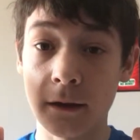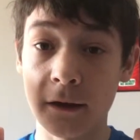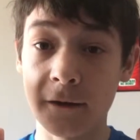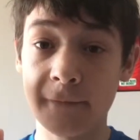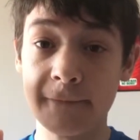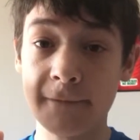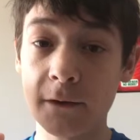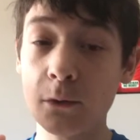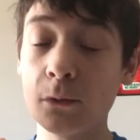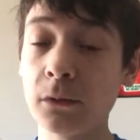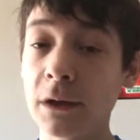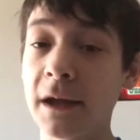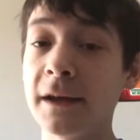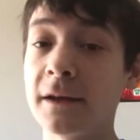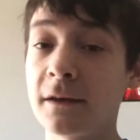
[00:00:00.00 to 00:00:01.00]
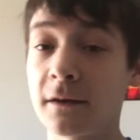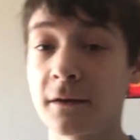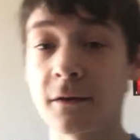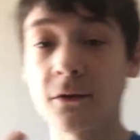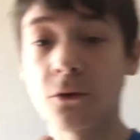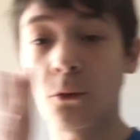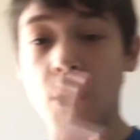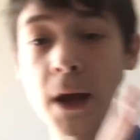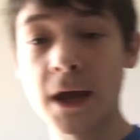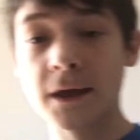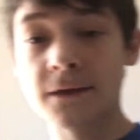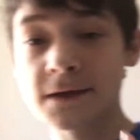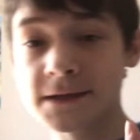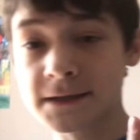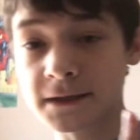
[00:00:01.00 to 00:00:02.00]
if you like the
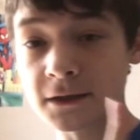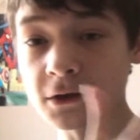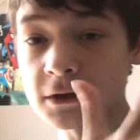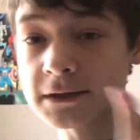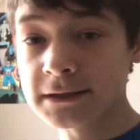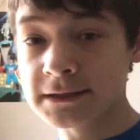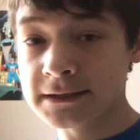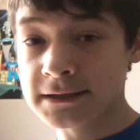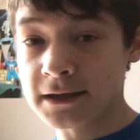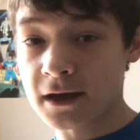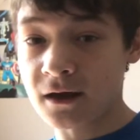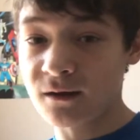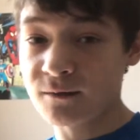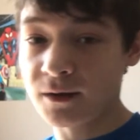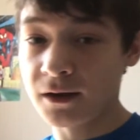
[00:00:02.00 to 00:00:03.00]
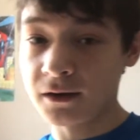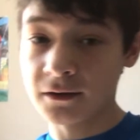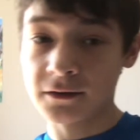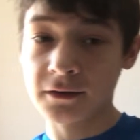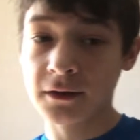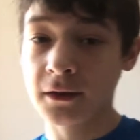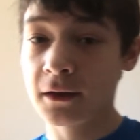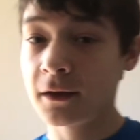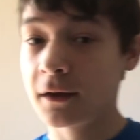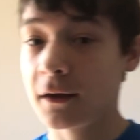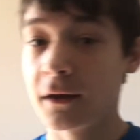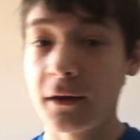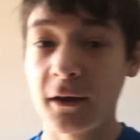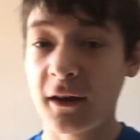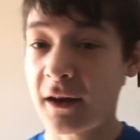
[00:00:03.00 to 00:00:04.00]
way this looks. I mean,
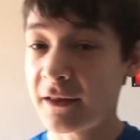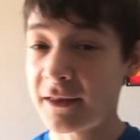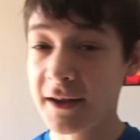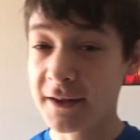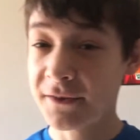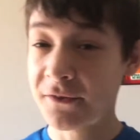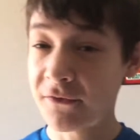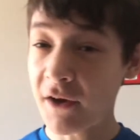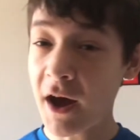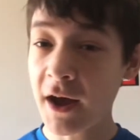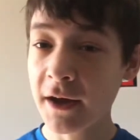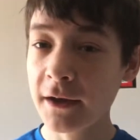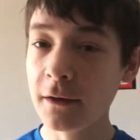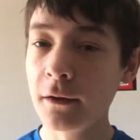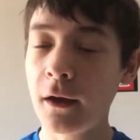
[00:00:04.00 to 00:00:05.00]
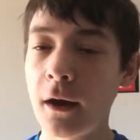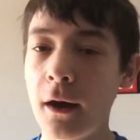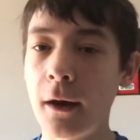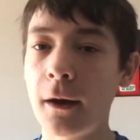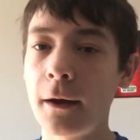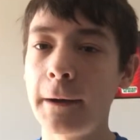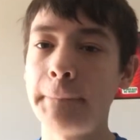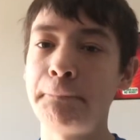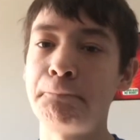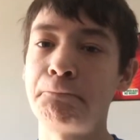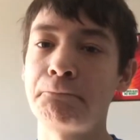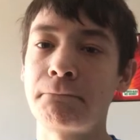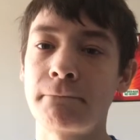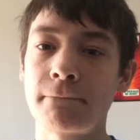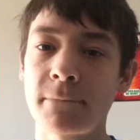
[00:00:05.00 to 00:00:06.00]
I think it's fine.
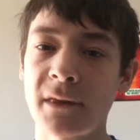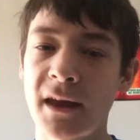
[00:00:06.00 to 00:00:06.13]
I'm